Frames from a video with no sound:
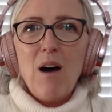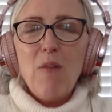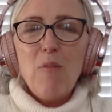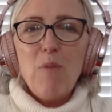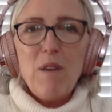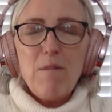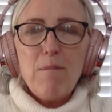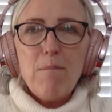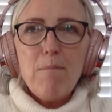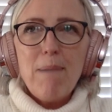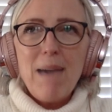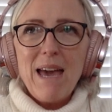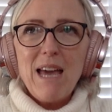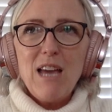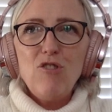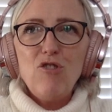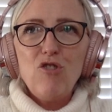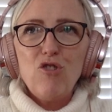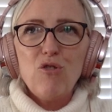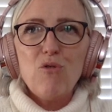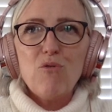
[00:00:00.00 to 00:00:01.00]
we've
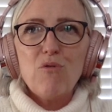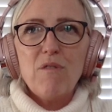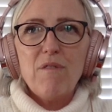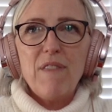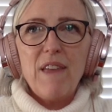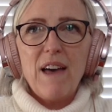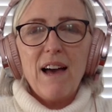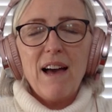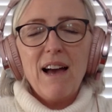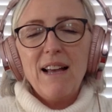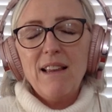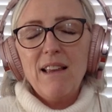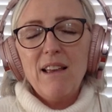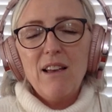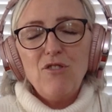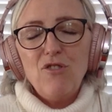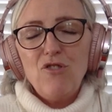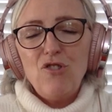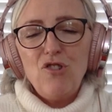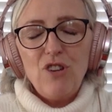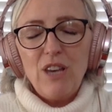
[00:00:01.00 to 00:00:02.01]
made sure of that.
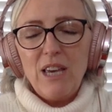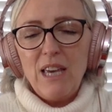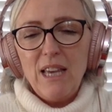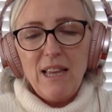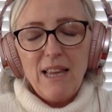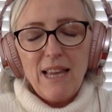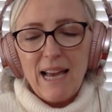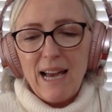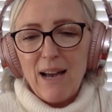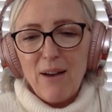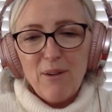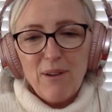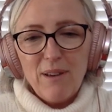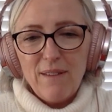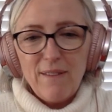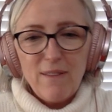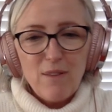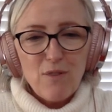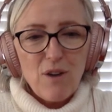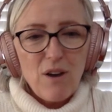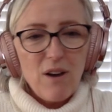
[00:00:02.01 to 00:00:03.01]
And she now
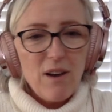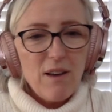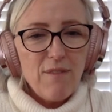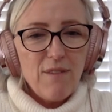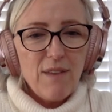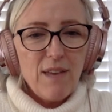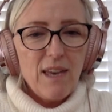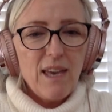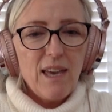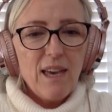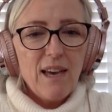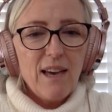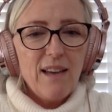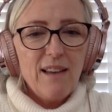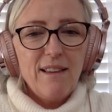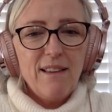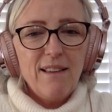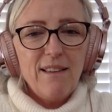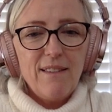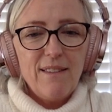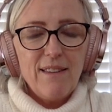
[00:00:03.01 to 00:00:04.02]
is thriving
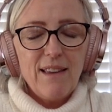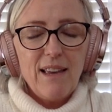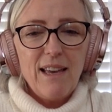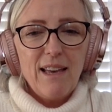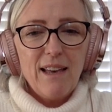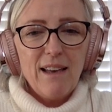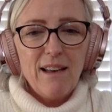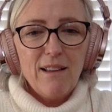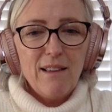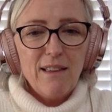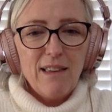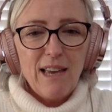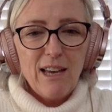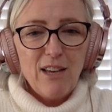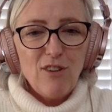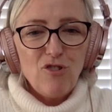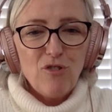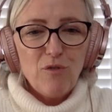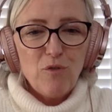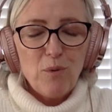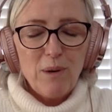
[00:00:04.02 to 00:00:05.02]
and at the
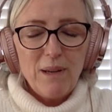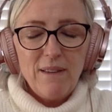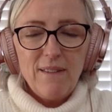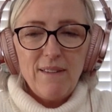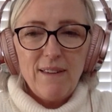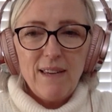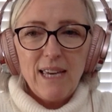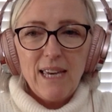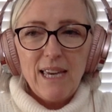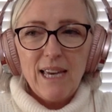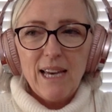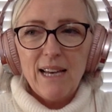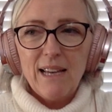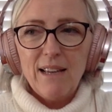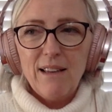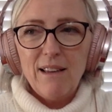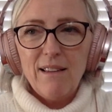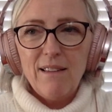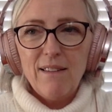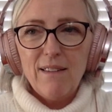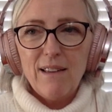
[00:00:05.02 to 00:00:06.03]
age of 20
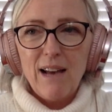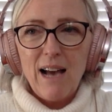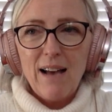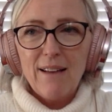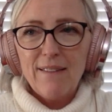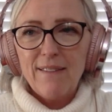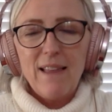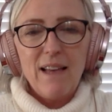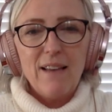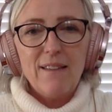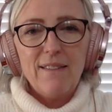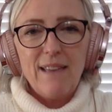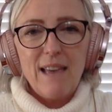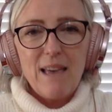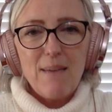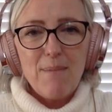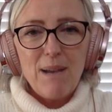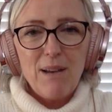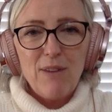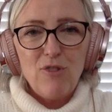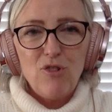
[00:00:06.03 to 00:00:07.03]
and has that
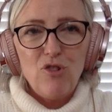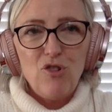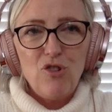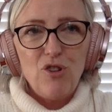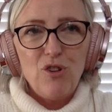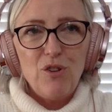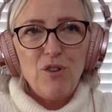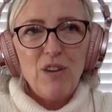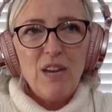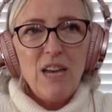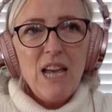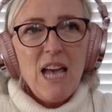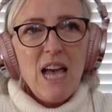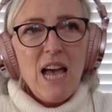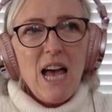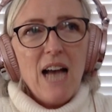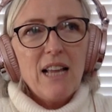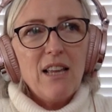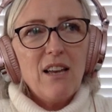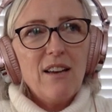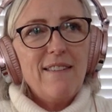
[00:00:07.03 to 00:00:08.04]
same attitude.
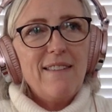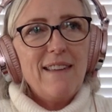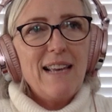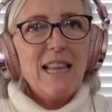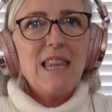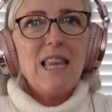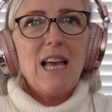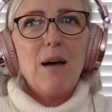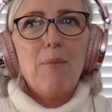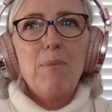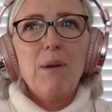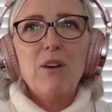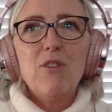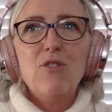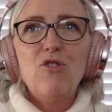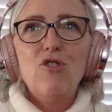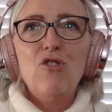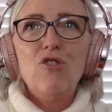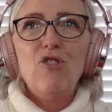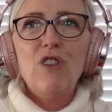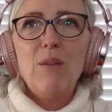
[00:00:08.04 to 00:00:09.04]
And I said that
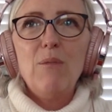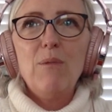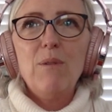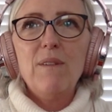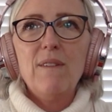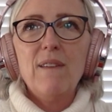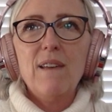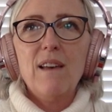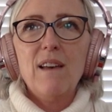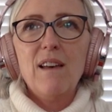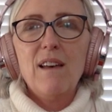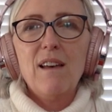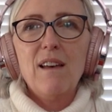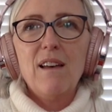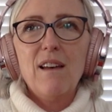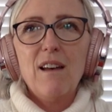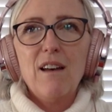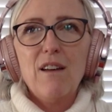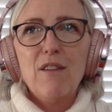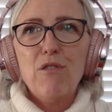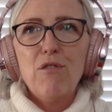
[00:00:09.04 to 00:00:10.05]
because she was
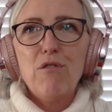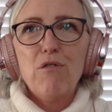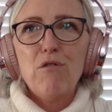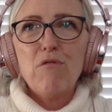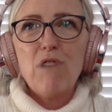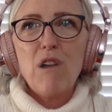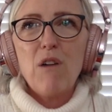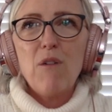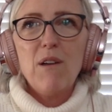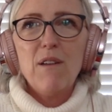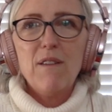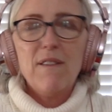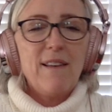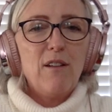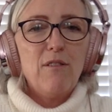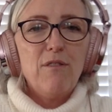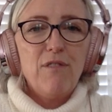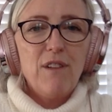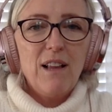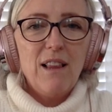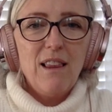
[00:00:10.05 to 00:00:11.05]
a throw
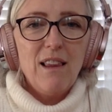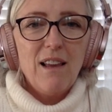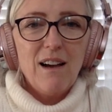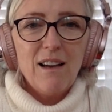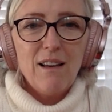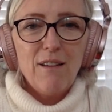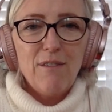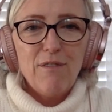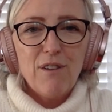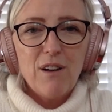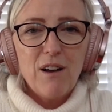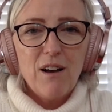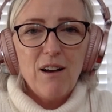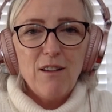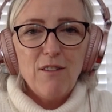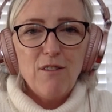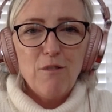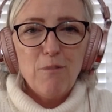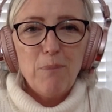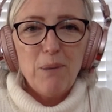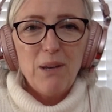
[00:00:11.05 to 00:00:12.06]
herself at life
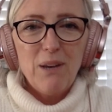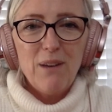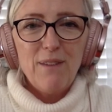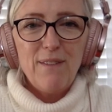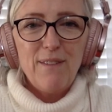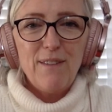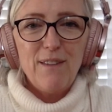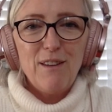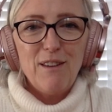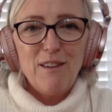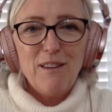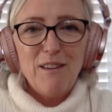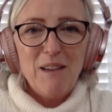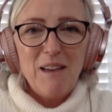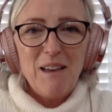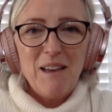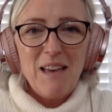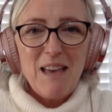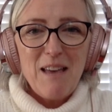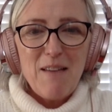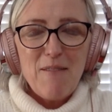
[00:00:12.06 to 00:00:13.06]
kind of person,
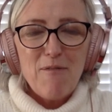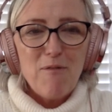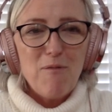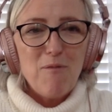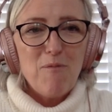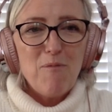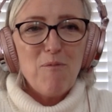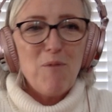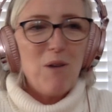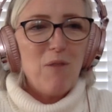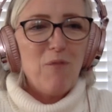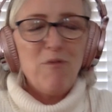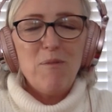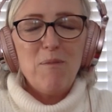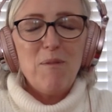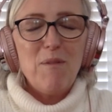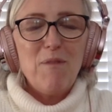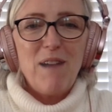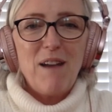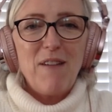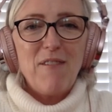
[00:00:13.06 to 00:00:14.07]
from
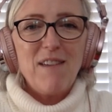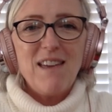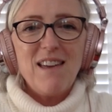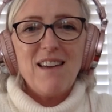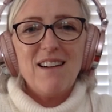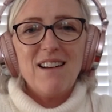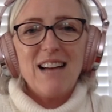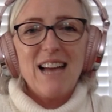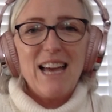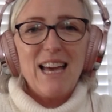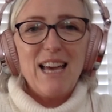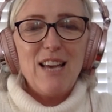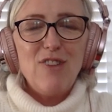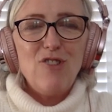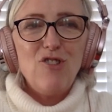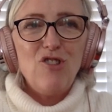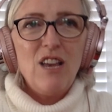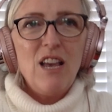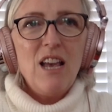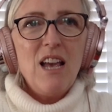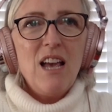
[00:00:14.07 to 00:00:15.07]
a very young
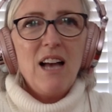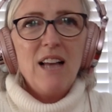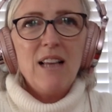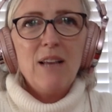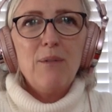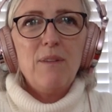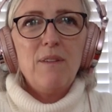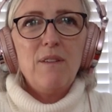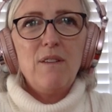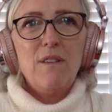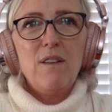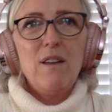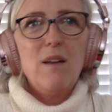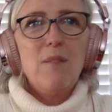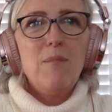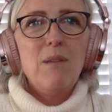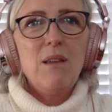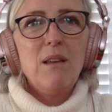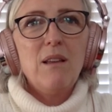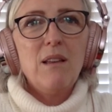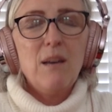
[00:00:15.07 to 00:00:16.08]
age. And I was
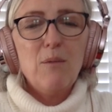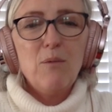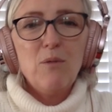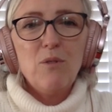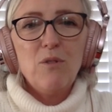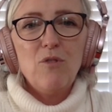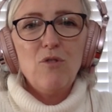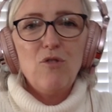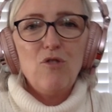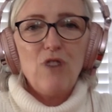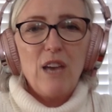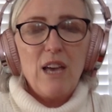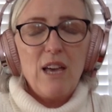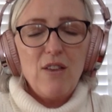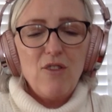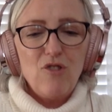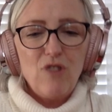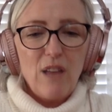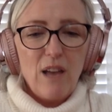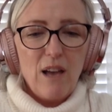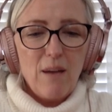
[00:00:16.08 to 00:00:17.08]
determined that it wouldn't
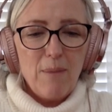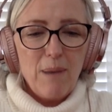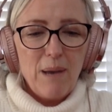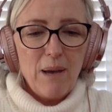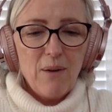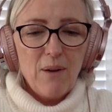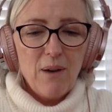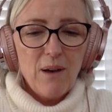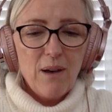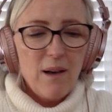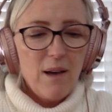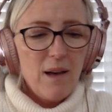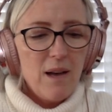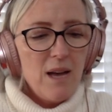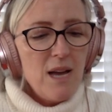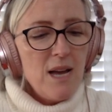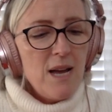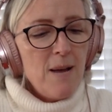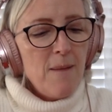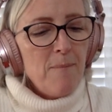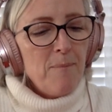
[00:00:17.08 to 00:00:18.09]
change that about her.
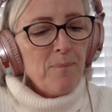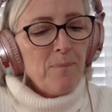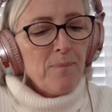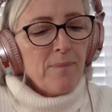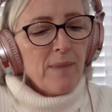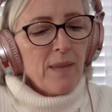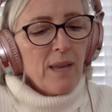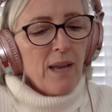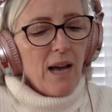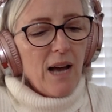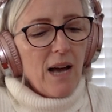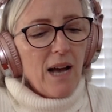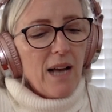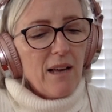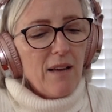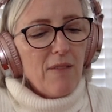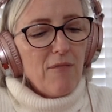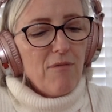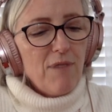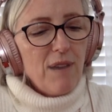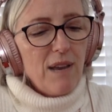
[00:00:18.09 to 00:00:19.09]
And
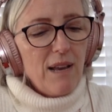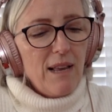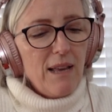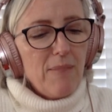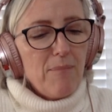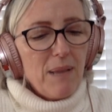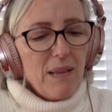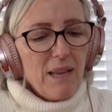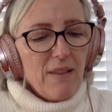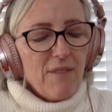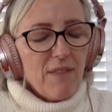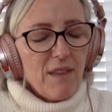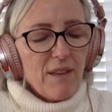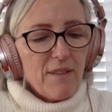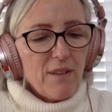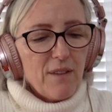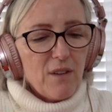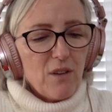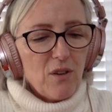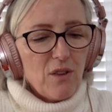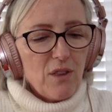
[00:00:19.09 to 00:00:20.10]
I really believe
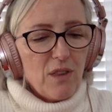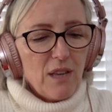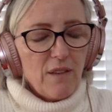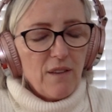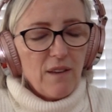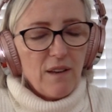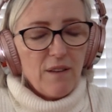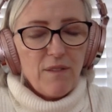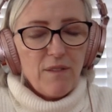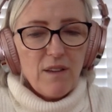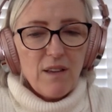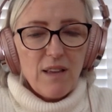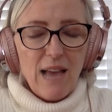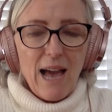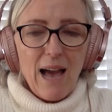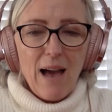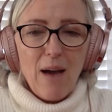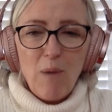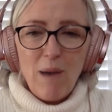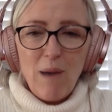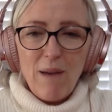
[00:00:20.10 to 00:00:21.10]
that's a good thing to have done.
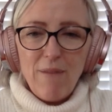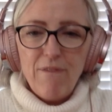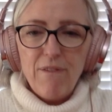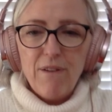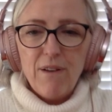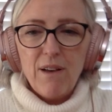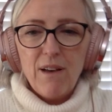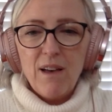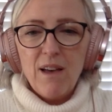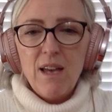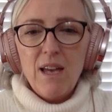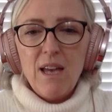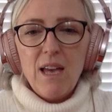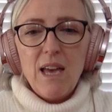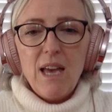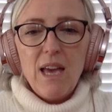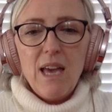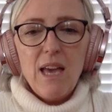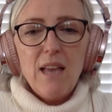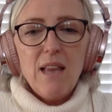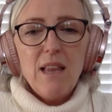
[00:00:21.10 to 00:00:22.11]
However,
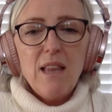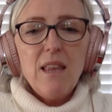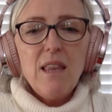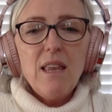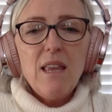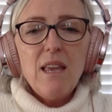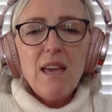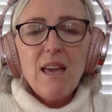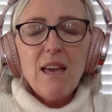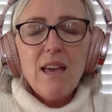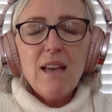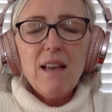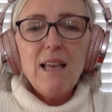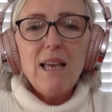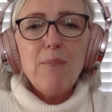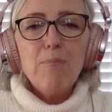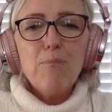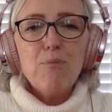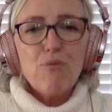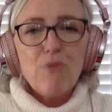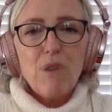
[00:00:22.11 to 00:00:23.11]
it
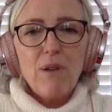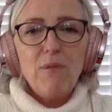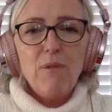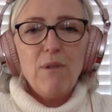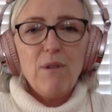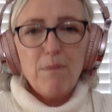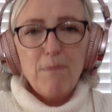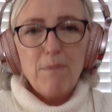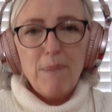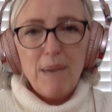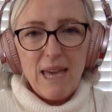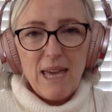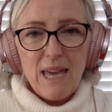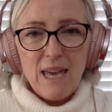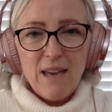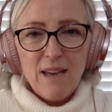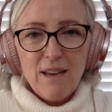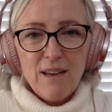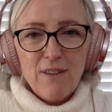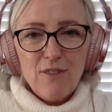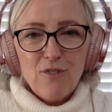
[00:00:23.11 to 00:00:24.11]
nearly broke
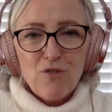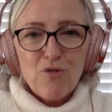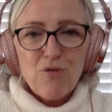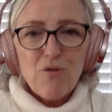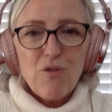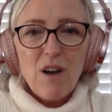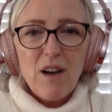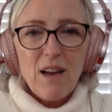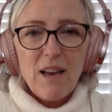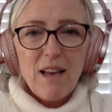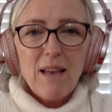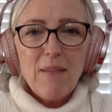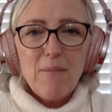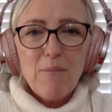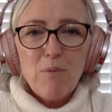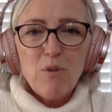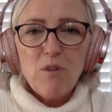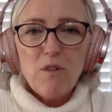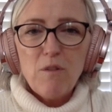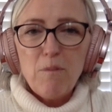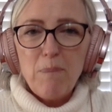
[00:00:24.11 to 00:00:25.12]
me. It
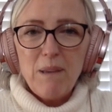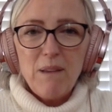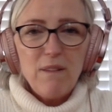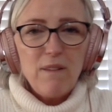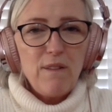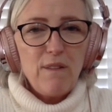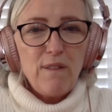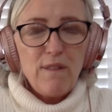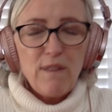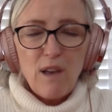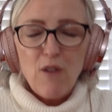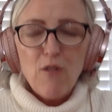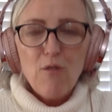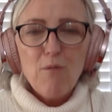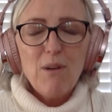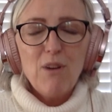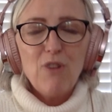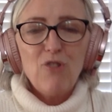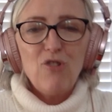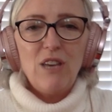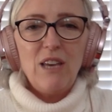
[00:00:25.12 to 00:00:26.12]
would have been so
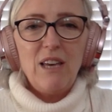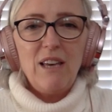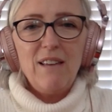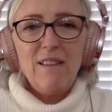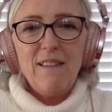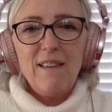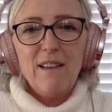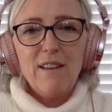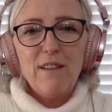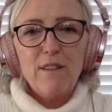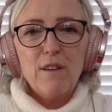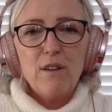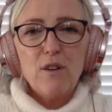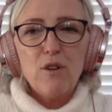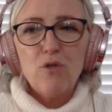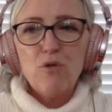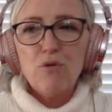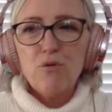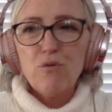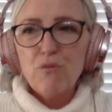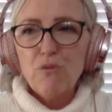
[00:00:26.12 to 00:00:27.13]
much easier to
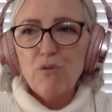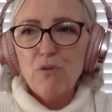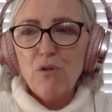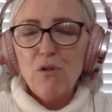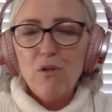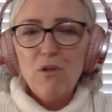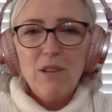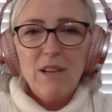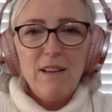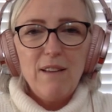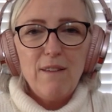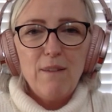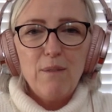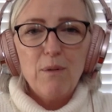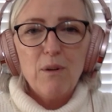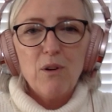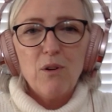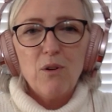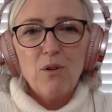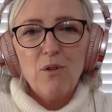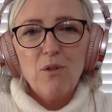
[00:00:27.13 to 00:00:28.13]
crawl into
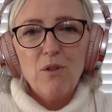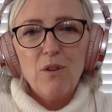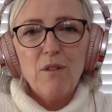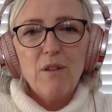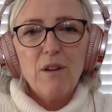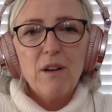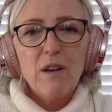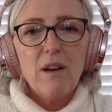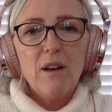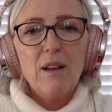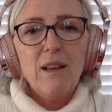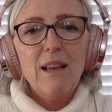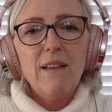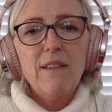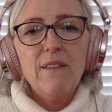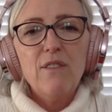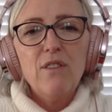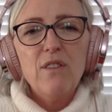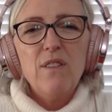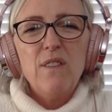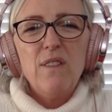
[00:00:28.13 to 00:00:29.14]
a corner and go,
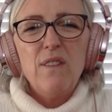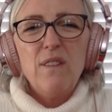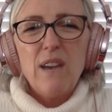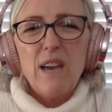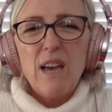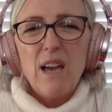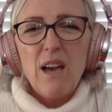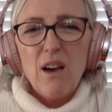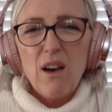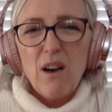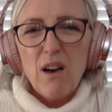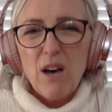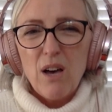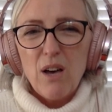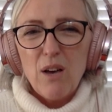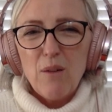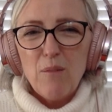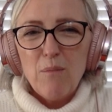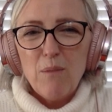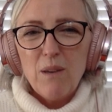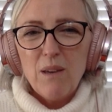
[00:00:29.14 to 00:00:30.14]
let's just stay at
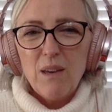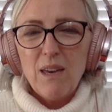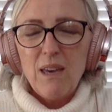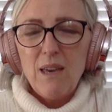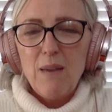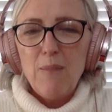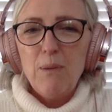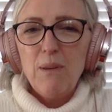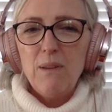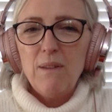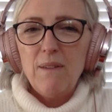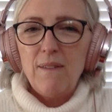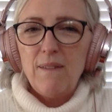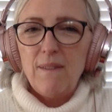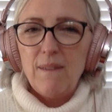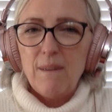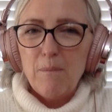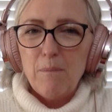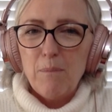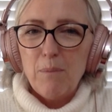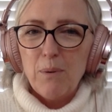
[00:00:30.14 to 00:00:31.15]
home and keep it
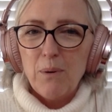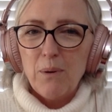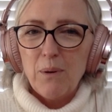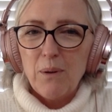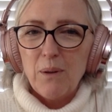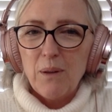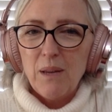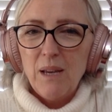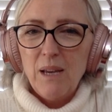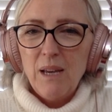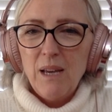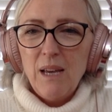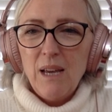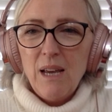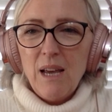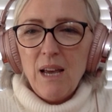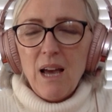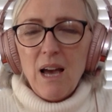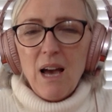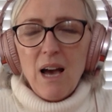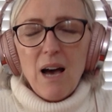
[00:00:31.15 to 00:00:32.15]
simple.
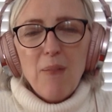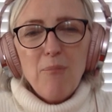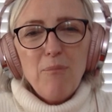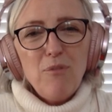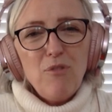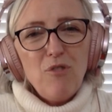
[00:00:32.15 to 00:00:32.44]
I'm